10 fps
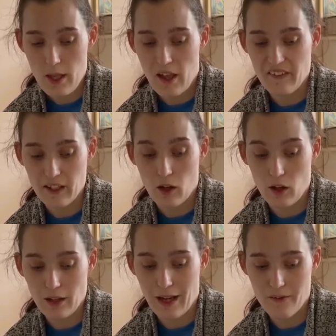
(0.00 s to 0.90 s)
and they
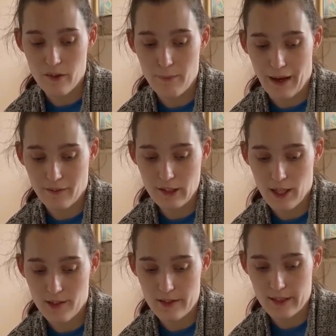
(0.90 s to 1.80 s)
all have the bath
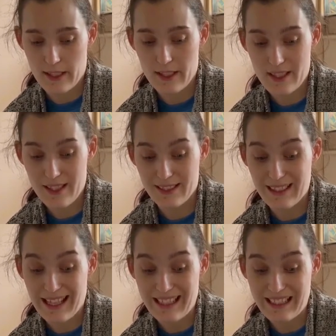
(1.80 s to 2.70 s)
tiles looking
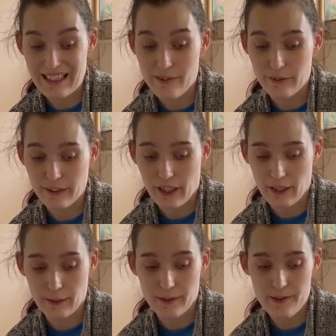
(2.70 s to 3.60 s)
slightly different
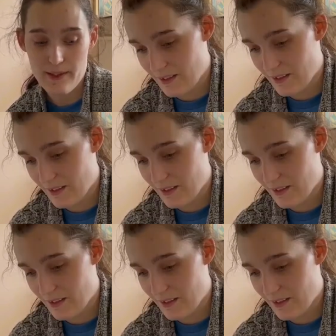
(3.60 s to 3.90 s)
colors.